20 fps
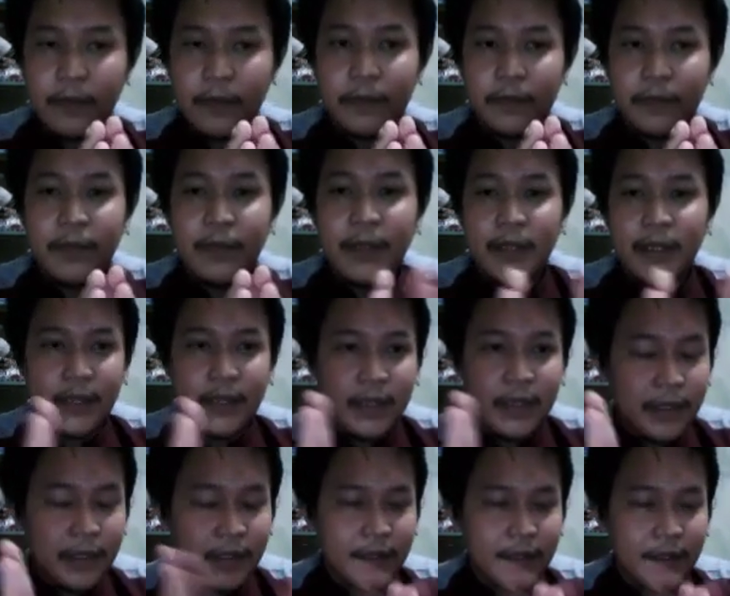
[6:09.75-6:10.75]

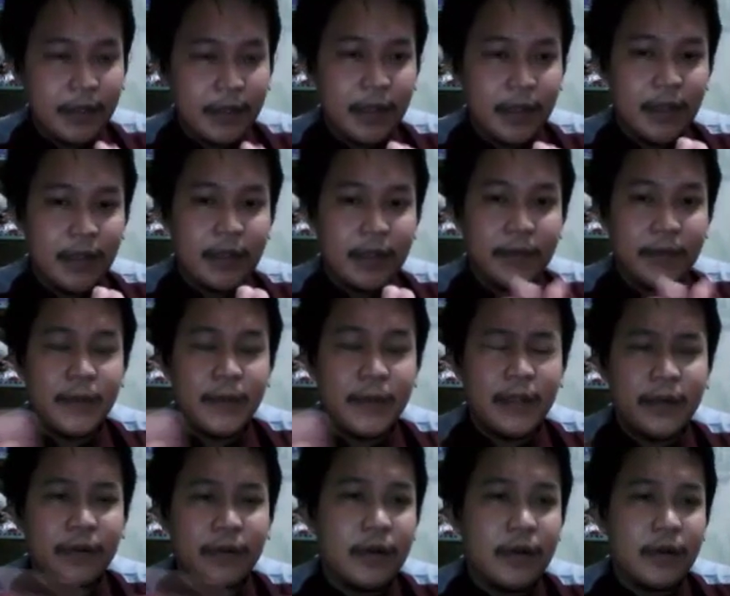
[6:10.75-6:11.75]
building, yeah, at the
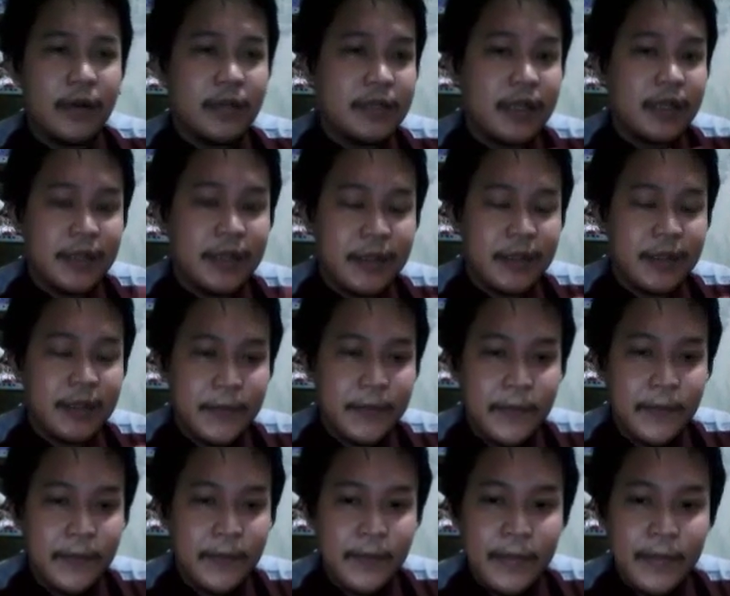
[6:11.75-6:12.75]
building or a
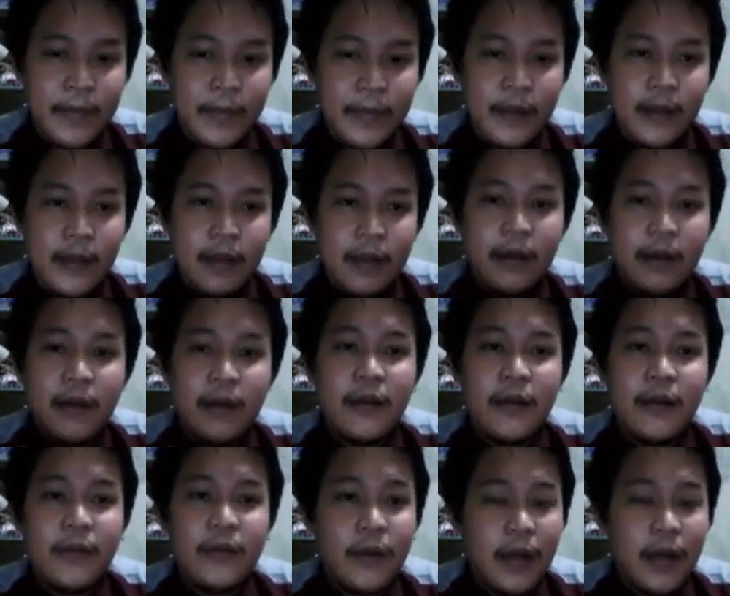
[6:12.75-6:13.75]
stadium, yeah,
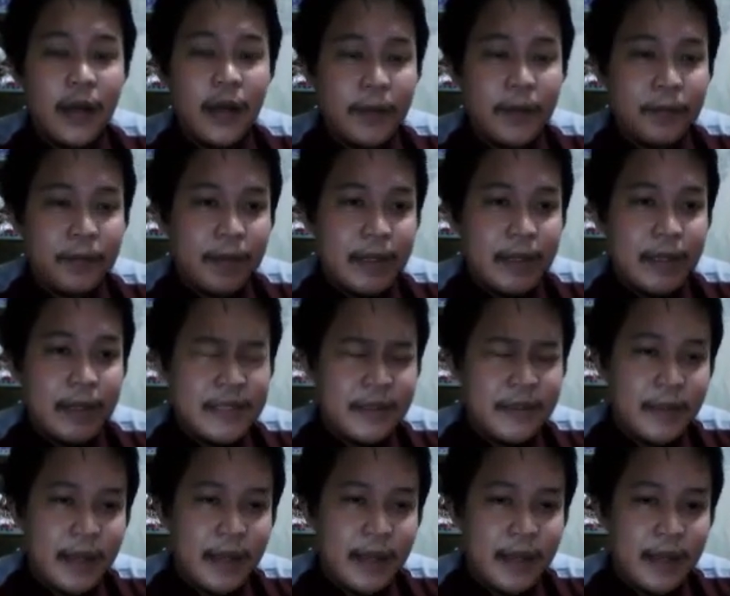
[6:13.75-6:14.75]
you are
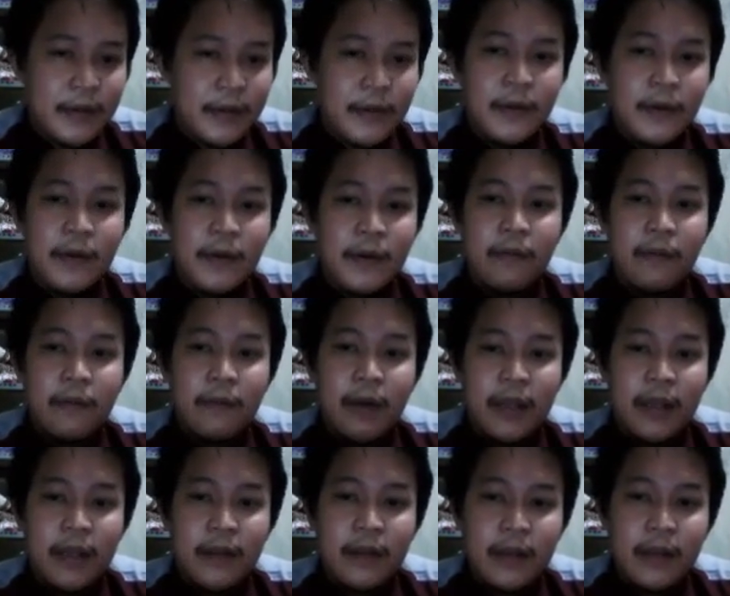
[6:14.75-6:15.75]
passing by
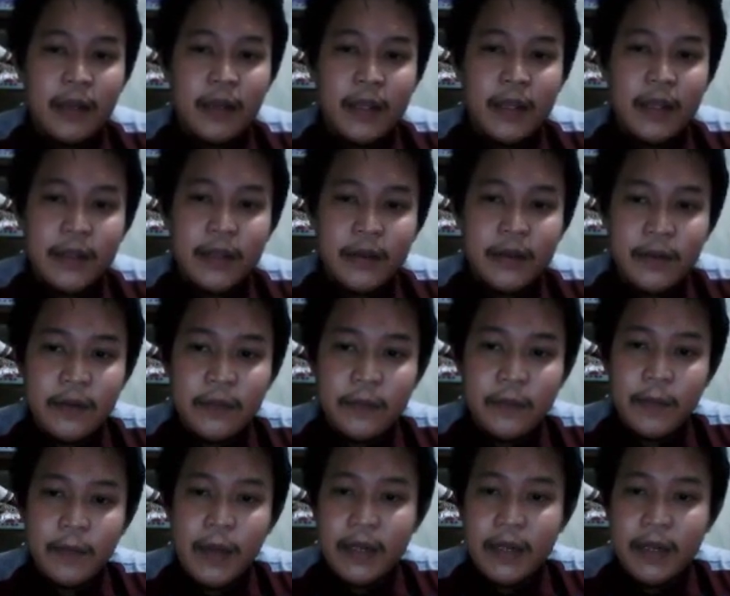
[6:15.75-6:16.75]
while hearing
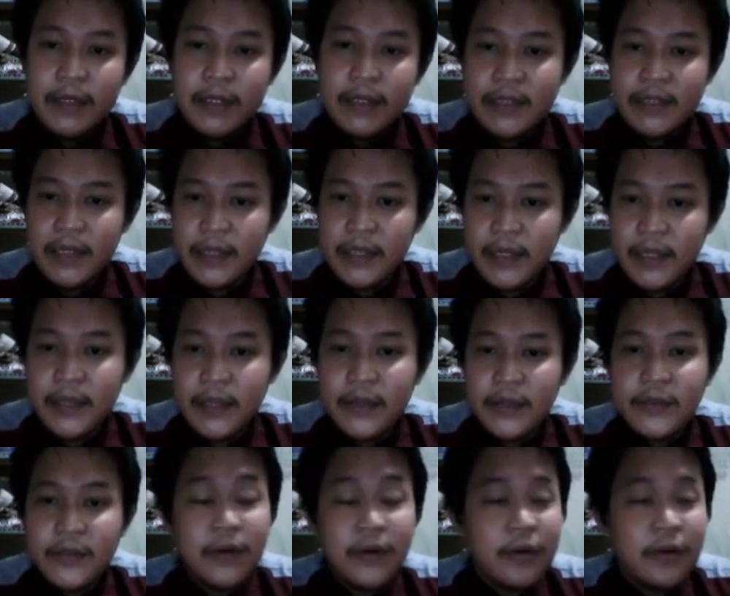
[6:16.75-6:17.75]
Barry saying,
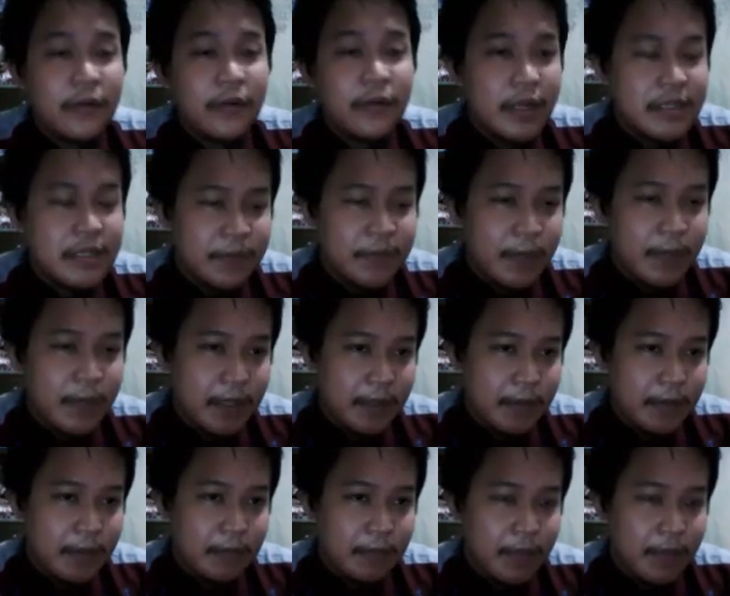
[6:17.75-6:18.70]
"You're crazy, man."